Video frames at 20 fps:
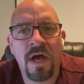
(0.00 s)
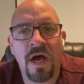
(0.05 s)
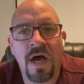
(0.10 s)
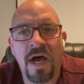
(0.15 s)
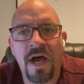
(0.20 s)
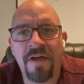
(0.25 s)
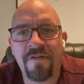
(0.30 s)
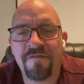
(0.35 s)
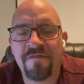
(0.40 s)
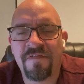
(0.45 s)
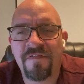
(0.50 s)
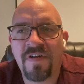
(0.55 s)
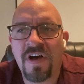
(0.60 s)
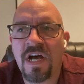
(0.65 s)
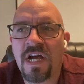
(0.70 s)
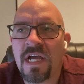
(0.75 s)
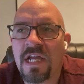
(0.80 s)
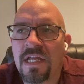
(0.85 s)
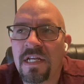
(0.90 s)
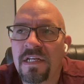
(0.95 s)
I
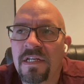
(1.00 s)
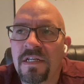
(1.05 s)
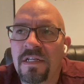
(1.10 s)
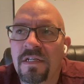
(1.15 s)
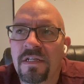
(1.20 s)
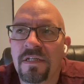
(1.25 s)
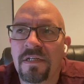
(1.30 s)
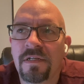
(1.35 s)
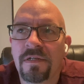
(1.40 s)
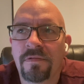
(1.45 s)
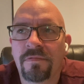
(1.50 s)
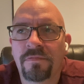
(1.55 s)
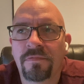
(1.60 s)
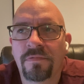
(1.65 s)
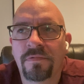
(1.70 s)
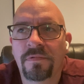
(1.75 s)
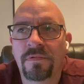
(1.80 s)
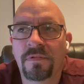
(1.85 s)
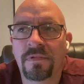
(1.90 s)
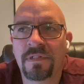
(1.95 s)
find
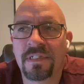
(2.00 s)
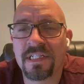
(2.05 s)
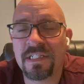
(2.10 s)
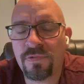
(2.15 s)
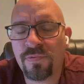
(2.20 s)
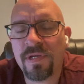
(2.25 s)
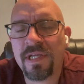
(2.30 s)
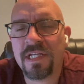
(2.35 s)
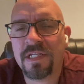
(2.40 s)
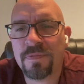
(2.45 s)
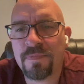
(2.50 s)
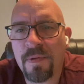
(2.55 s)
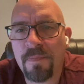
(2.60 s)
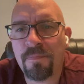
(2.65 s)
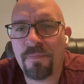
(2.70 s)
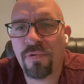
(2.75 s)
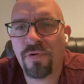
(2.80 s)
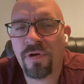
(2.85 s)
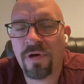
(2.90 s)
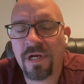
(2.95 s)
this week has been
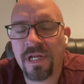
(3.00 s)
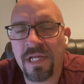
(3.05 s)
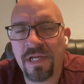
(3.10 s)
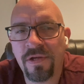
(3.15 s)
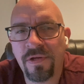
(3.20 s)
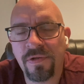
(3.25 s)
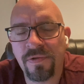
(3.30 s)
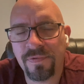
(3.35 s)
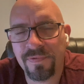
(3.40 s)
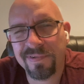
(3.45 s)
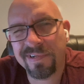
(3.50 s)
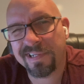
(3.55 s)
pretty,